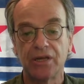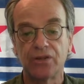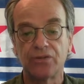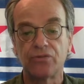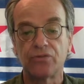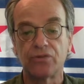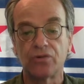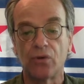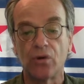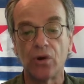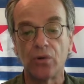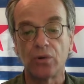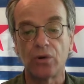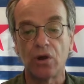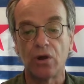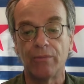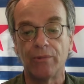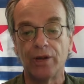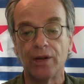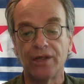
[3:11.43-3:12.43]
through their own
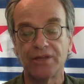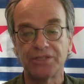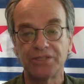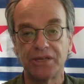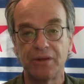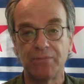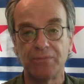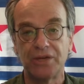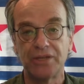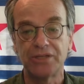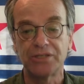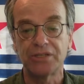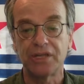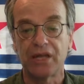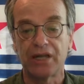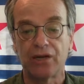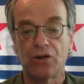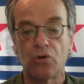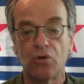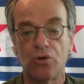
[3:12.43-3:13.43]
common law assemblies
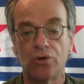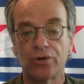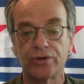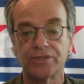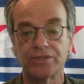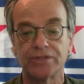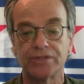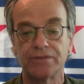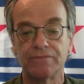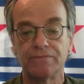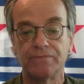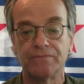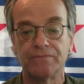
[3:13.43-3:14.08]
and courts.